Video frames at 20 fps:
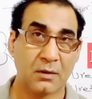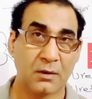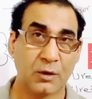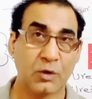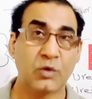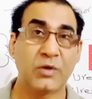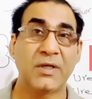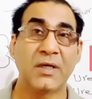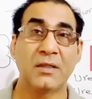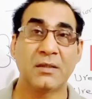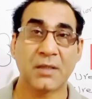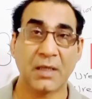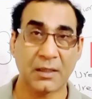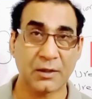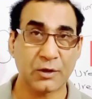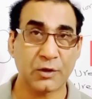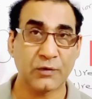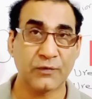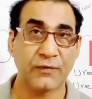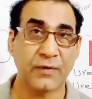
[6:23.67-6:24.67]
Urea is
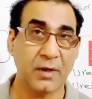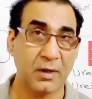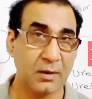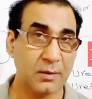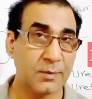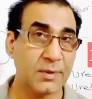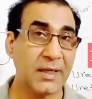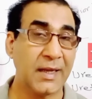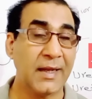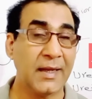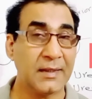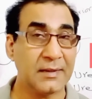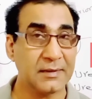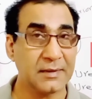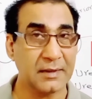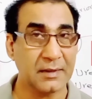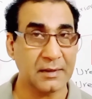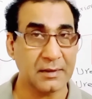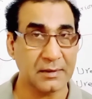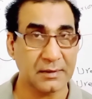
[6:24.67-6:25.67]
also formed
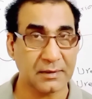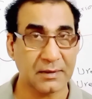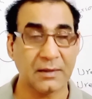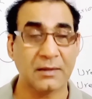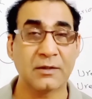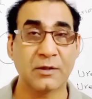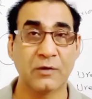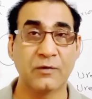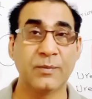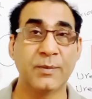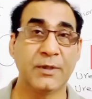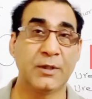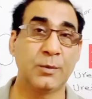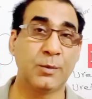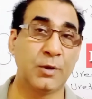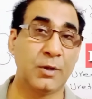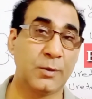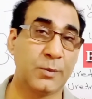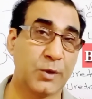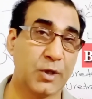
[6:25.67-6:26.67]
as a result of metabolic